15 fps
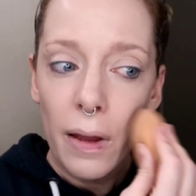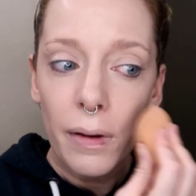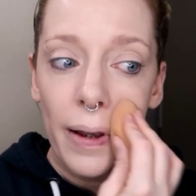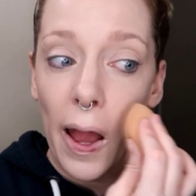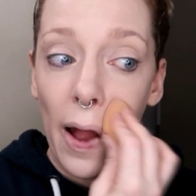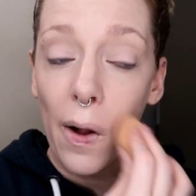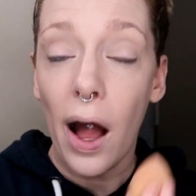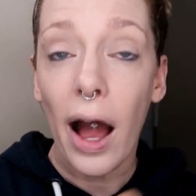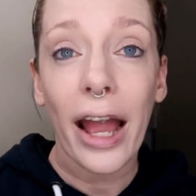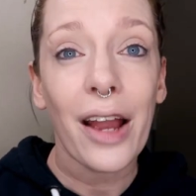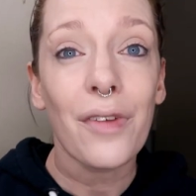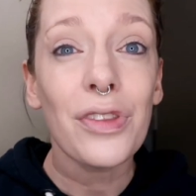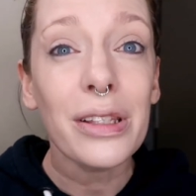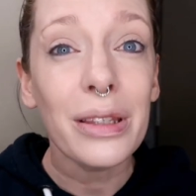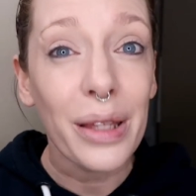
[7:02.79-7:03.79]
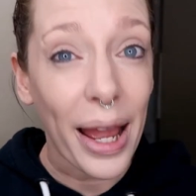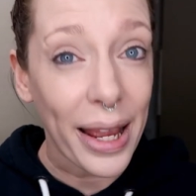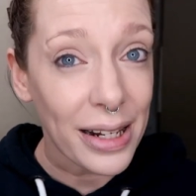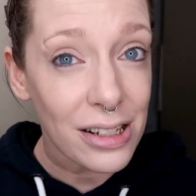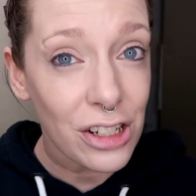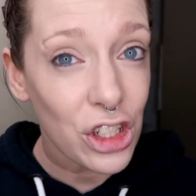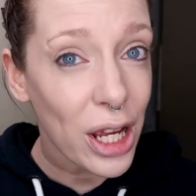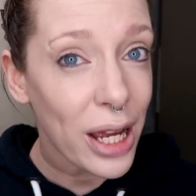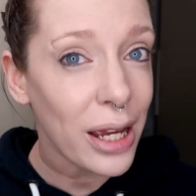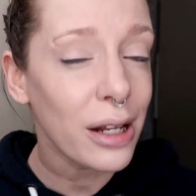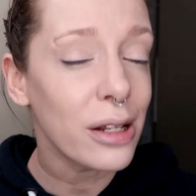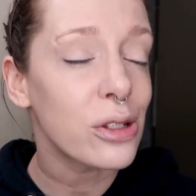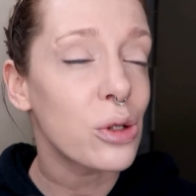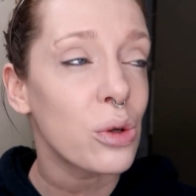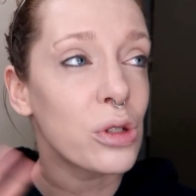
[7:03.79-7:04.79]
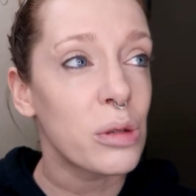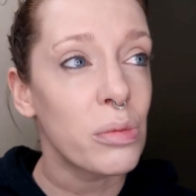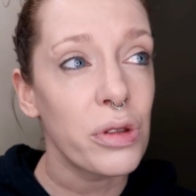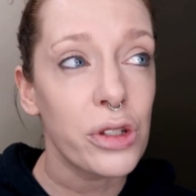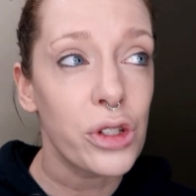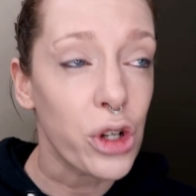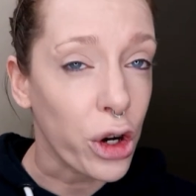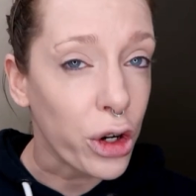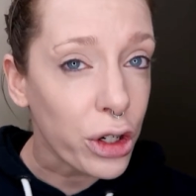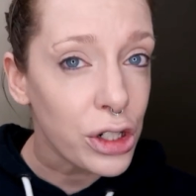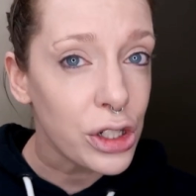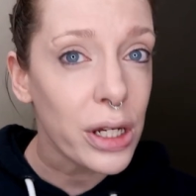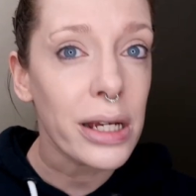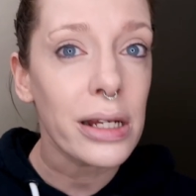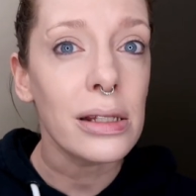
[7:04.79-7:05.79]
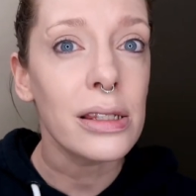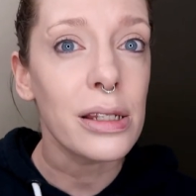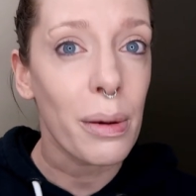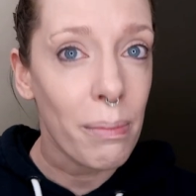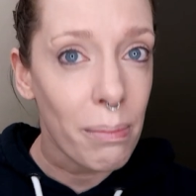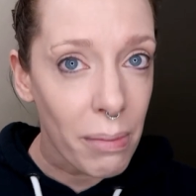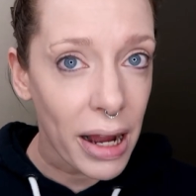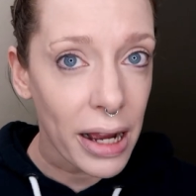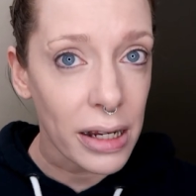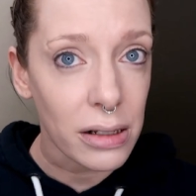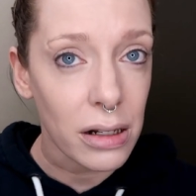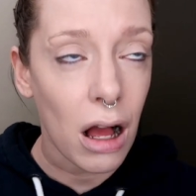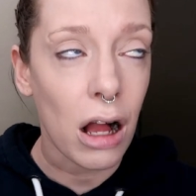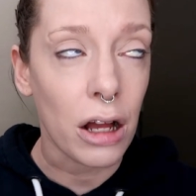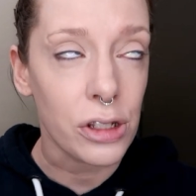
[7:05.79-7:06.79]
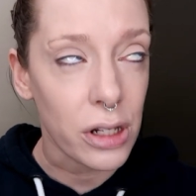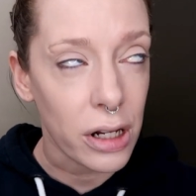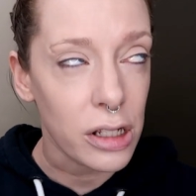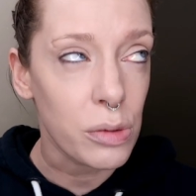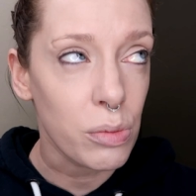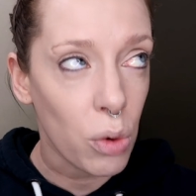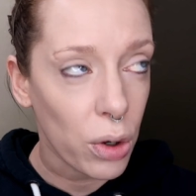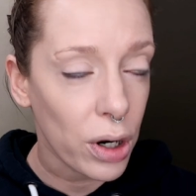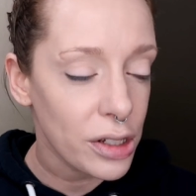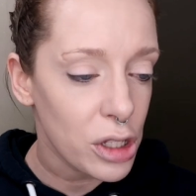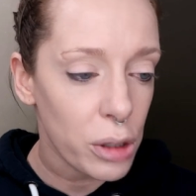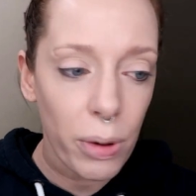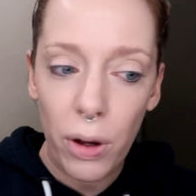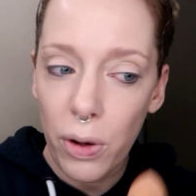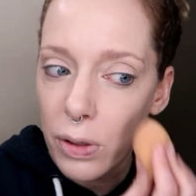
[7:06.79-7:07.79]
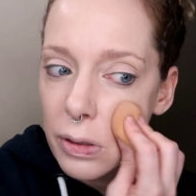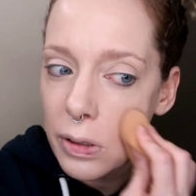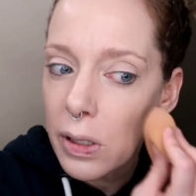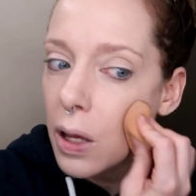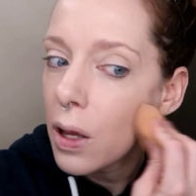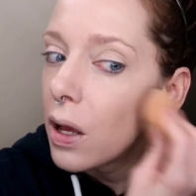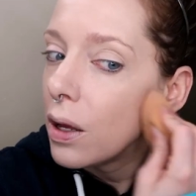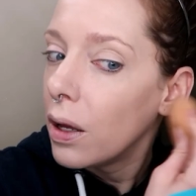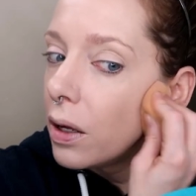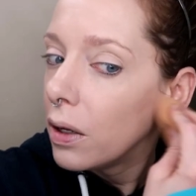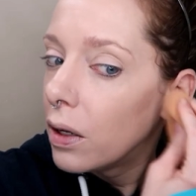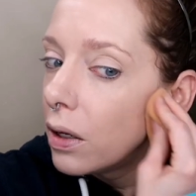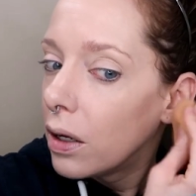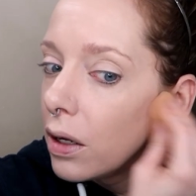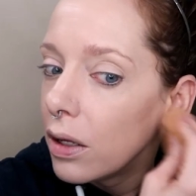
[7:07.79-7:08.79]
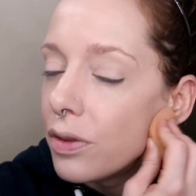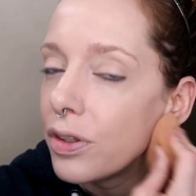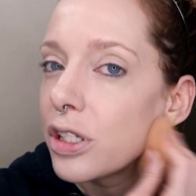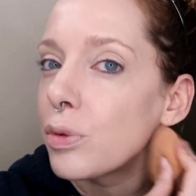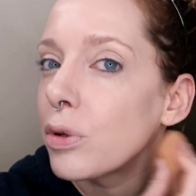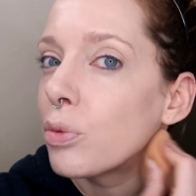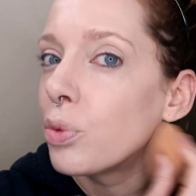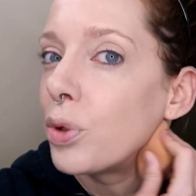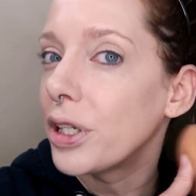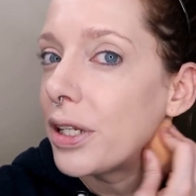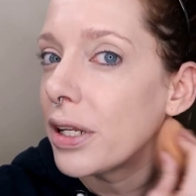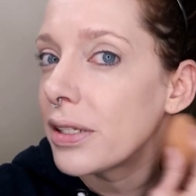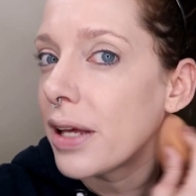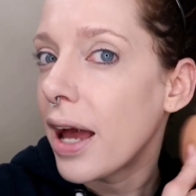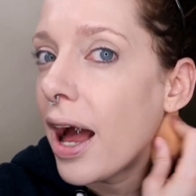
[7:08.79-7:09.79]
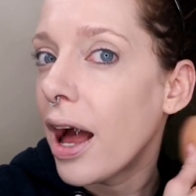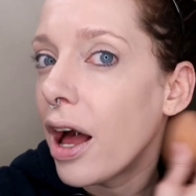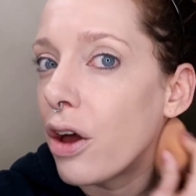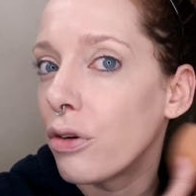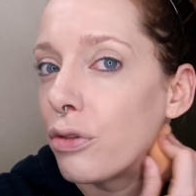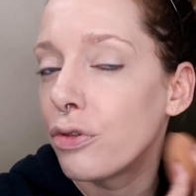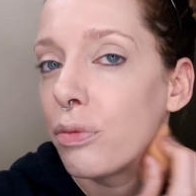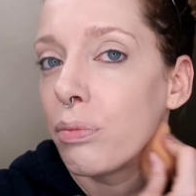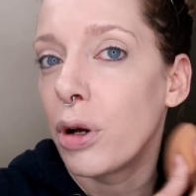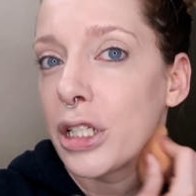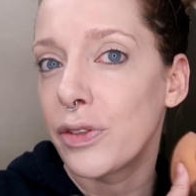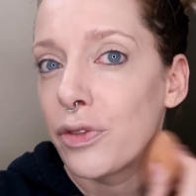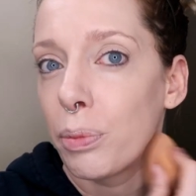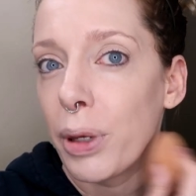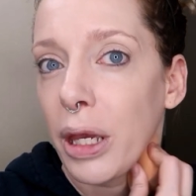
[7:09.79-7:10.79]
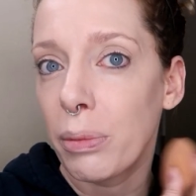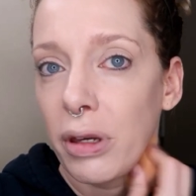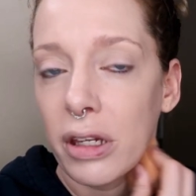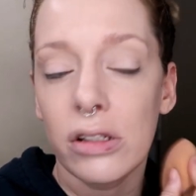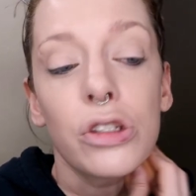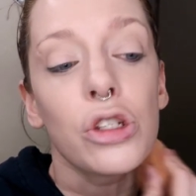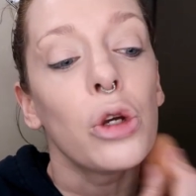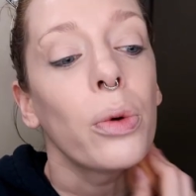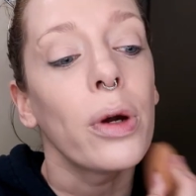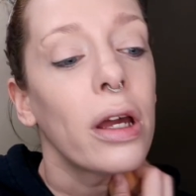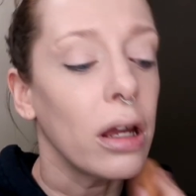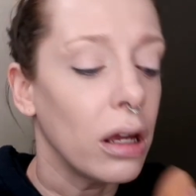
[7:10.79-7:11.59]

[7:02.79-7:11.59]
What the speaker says: Now, I have the lightest shade, so some of the darker shades might oxidize more, I suppose. This one really doesn't have much of a pigment to it.